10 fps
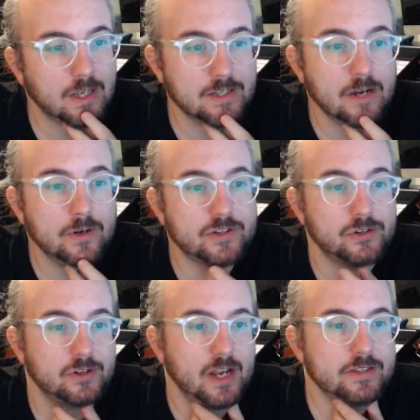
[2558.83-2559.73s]
Yeah,
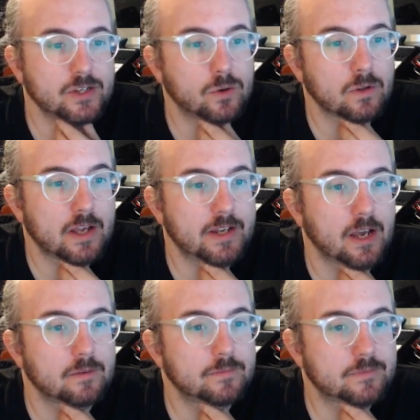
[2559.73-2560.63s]
Richard, that's a cool
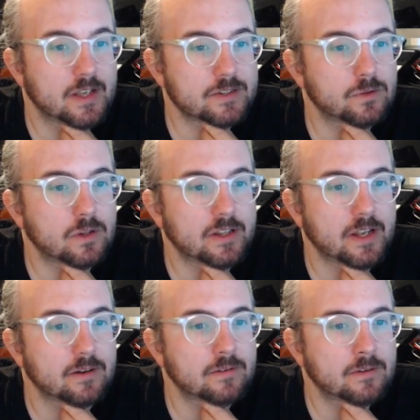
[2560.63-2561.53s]
idea. That's a cool
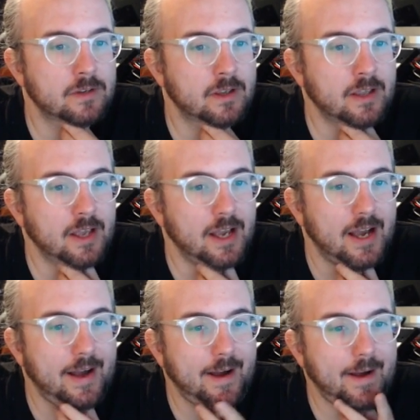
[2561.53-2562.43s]
idea.
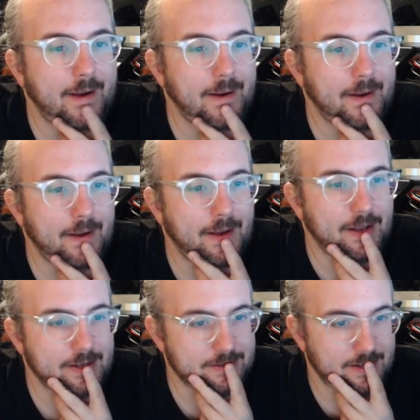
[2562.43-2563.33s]

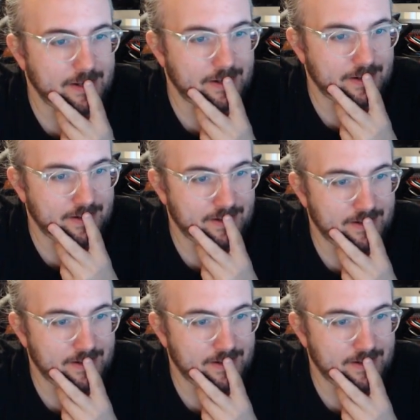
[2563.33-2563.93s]
Let's see here.